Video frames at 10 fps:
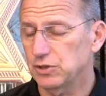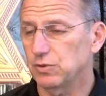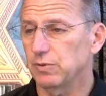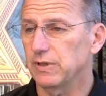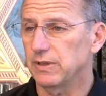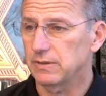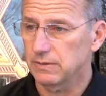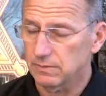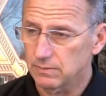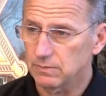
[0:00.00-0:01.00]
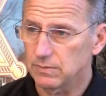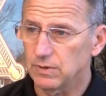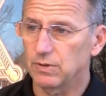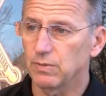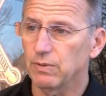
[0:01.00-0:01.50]
sure that
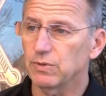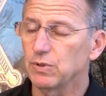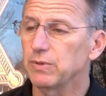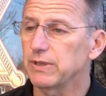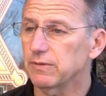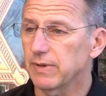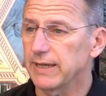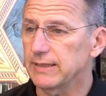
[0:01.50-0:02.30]
you know, we were doing the right